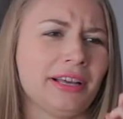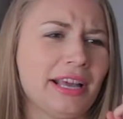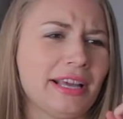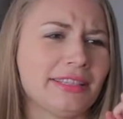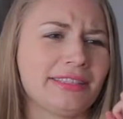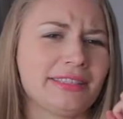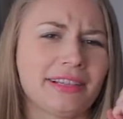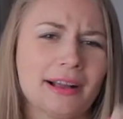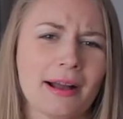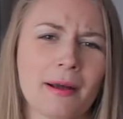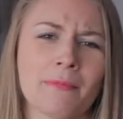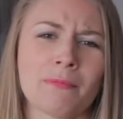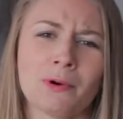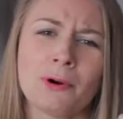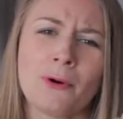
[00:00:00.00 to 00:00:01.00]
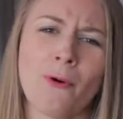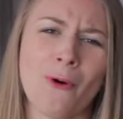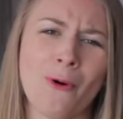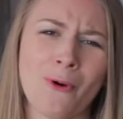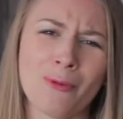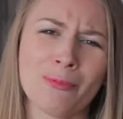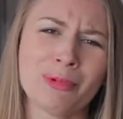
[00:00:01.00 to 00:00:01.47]
has come
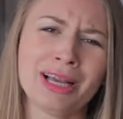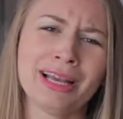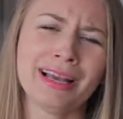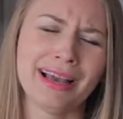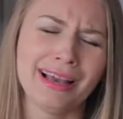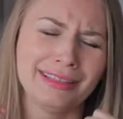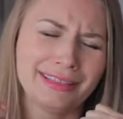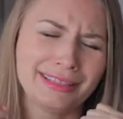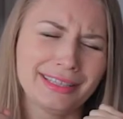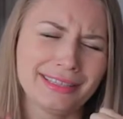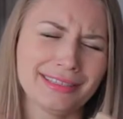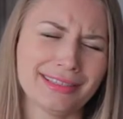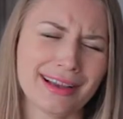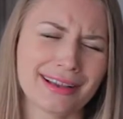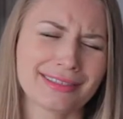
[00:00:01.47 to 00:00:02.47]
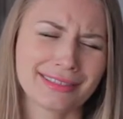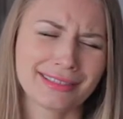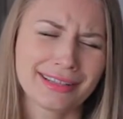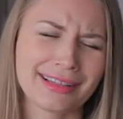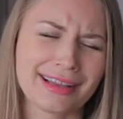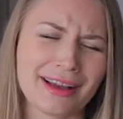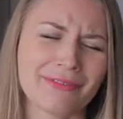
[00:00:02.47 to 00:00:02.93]
home and he
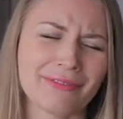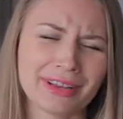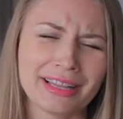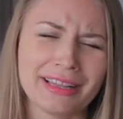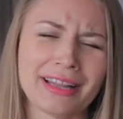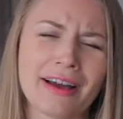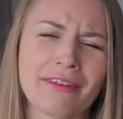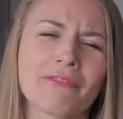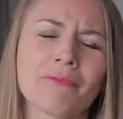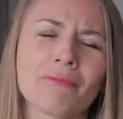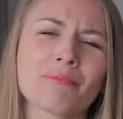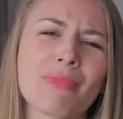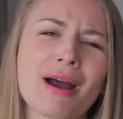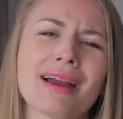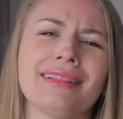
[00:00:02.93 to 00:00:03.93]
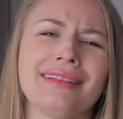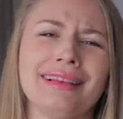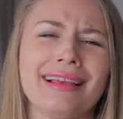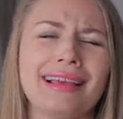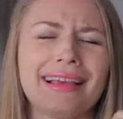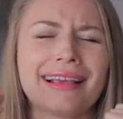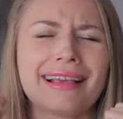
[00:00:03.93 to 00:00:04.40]
doesn't have enough
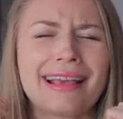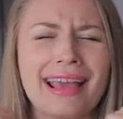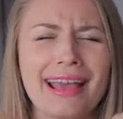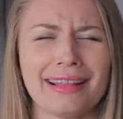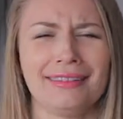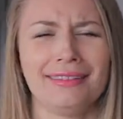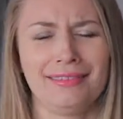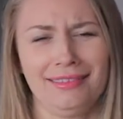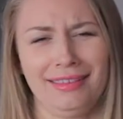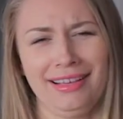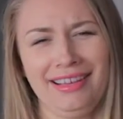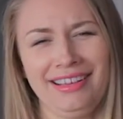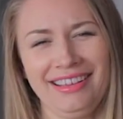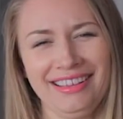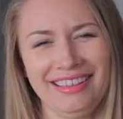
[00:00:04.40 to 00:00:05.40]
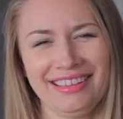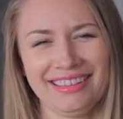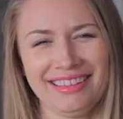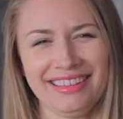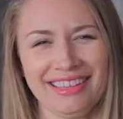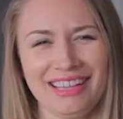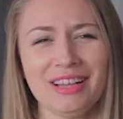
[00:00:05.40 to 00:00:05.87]
money again.
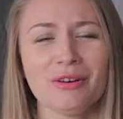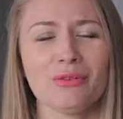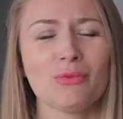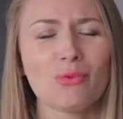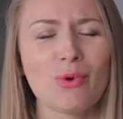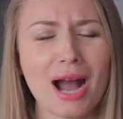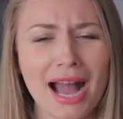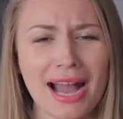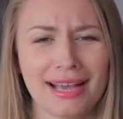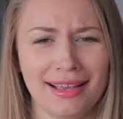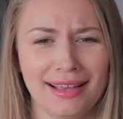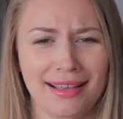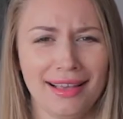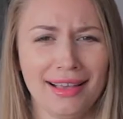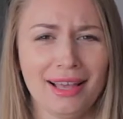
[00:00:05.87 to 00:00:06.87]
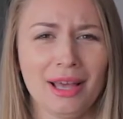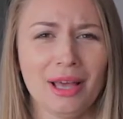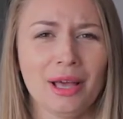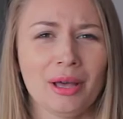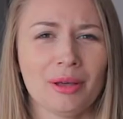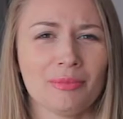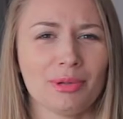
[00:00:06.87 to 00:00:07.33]
Why?
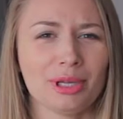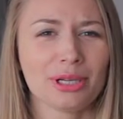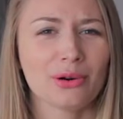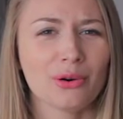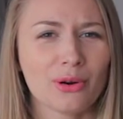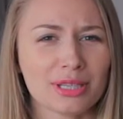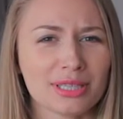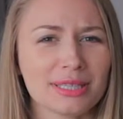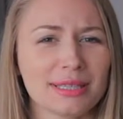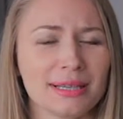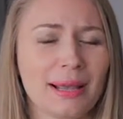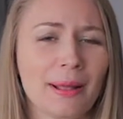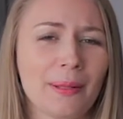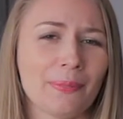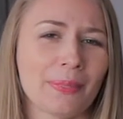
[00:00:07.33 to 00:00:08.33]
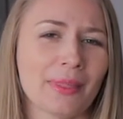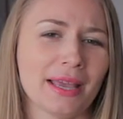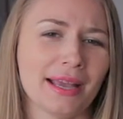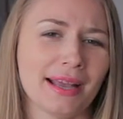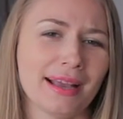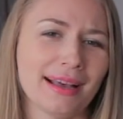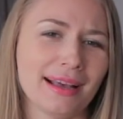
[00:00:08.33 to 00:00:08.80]
Because,
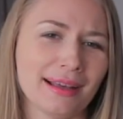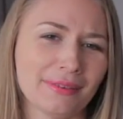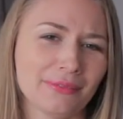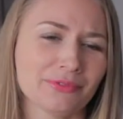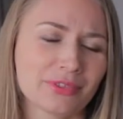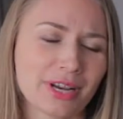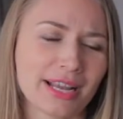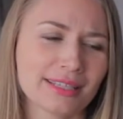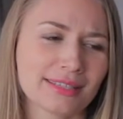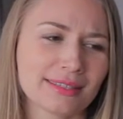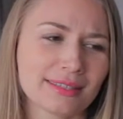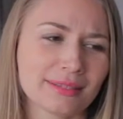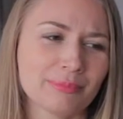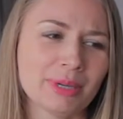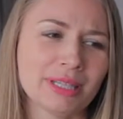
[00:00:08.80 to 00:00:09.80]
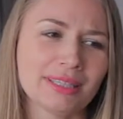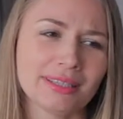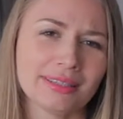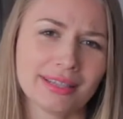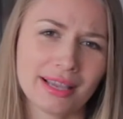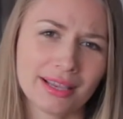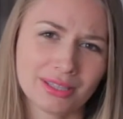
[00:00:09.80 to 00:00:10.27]
friends,
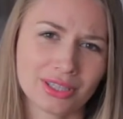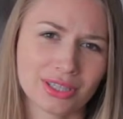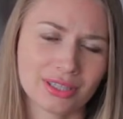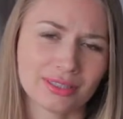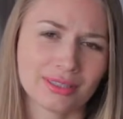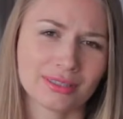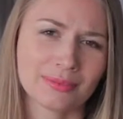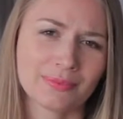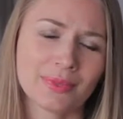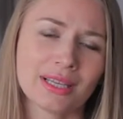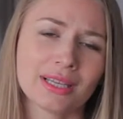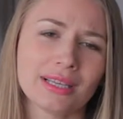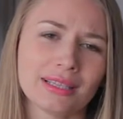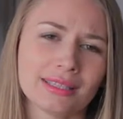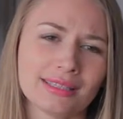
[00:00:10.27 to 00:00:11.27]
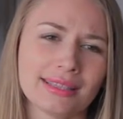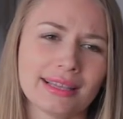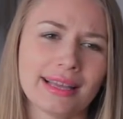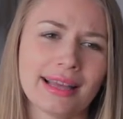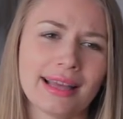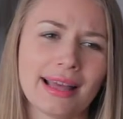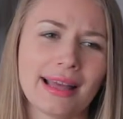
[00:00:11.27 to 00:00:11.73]
meditation is
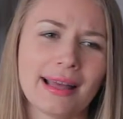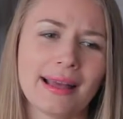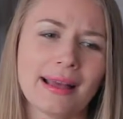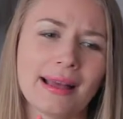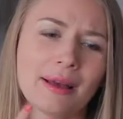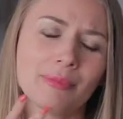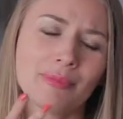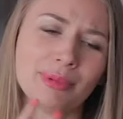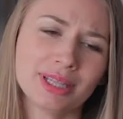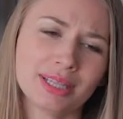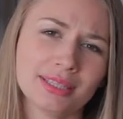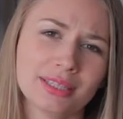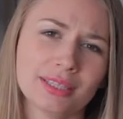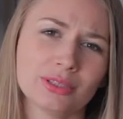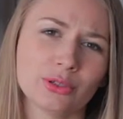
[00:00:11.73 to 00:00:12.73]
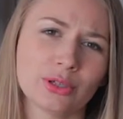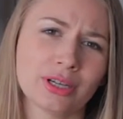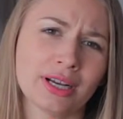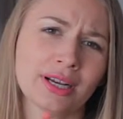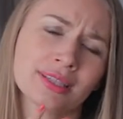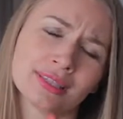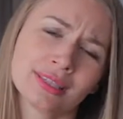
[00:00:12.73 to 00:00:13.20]
the ability to
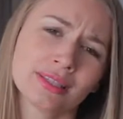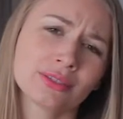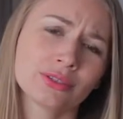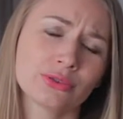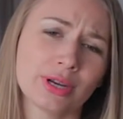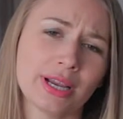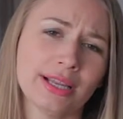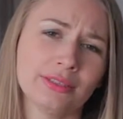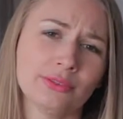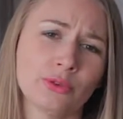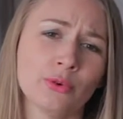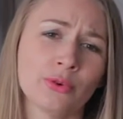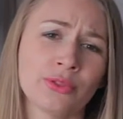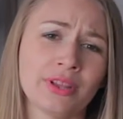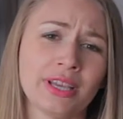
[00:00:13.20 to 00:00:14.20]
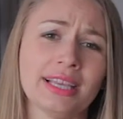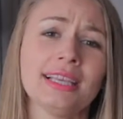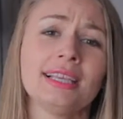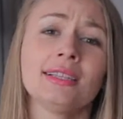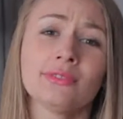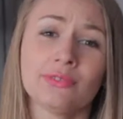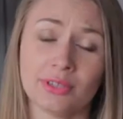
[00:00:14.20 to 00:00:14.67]
concentrate on the
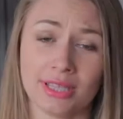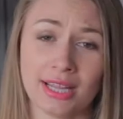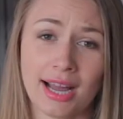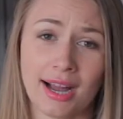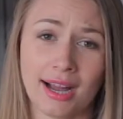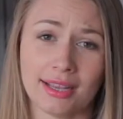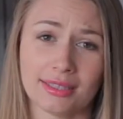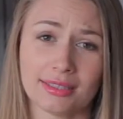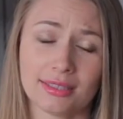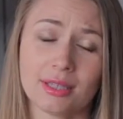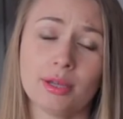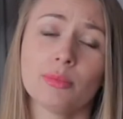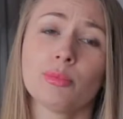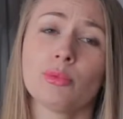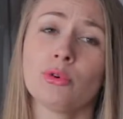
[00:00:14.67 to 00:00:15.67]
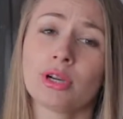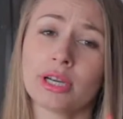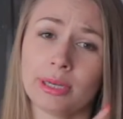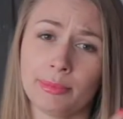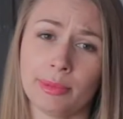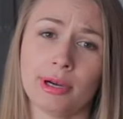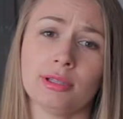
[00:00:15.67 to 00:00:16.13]
infinite. More
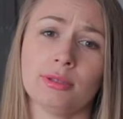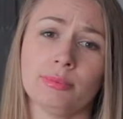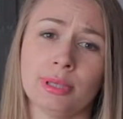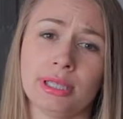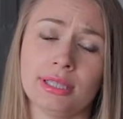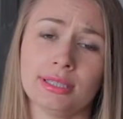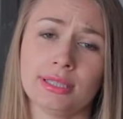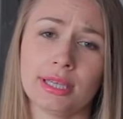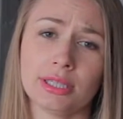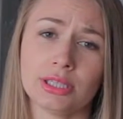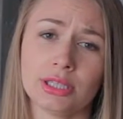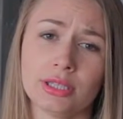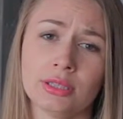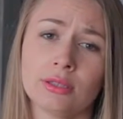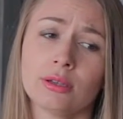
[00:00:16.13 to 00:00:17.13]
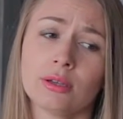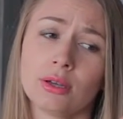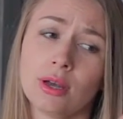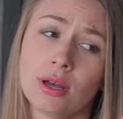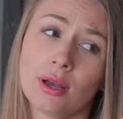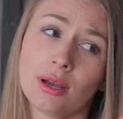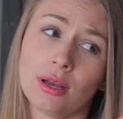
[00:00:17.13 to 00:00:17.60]
about meditation,
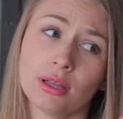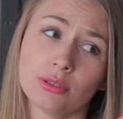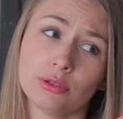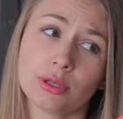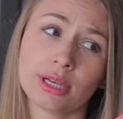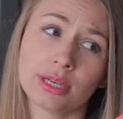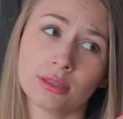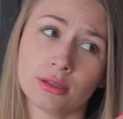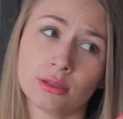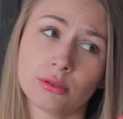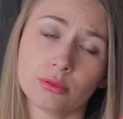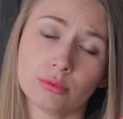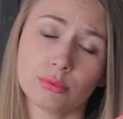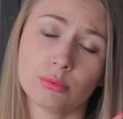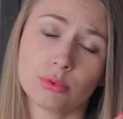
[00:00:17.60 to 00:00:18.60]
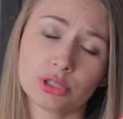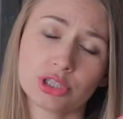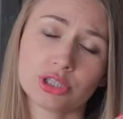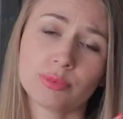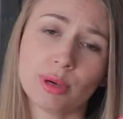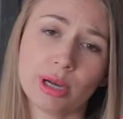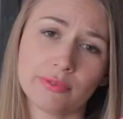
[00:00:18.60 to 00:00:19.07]
you can
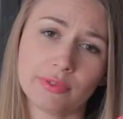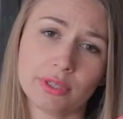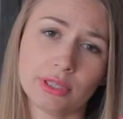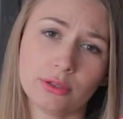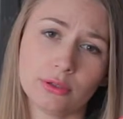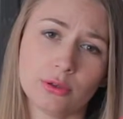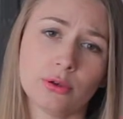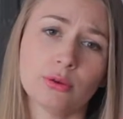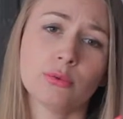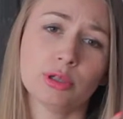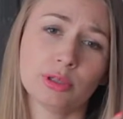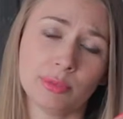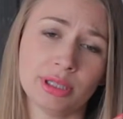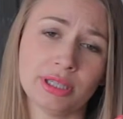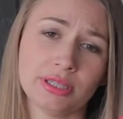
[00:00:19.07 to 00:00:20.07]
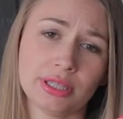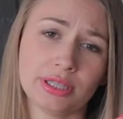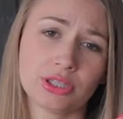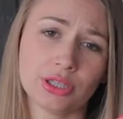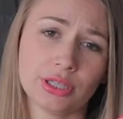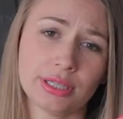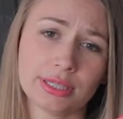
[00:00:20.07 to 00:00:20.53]
watch my video, what
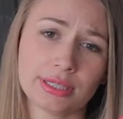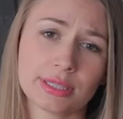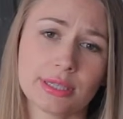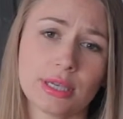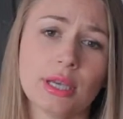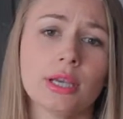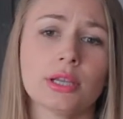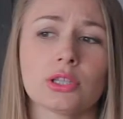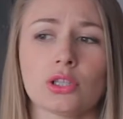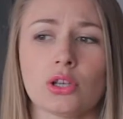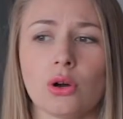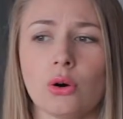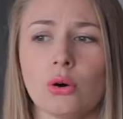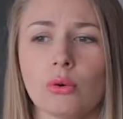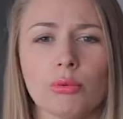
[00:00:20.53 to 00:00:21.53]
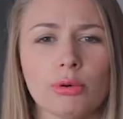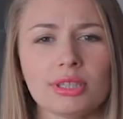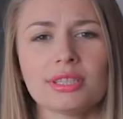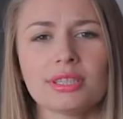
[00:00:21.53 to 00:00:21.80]
meditation is. So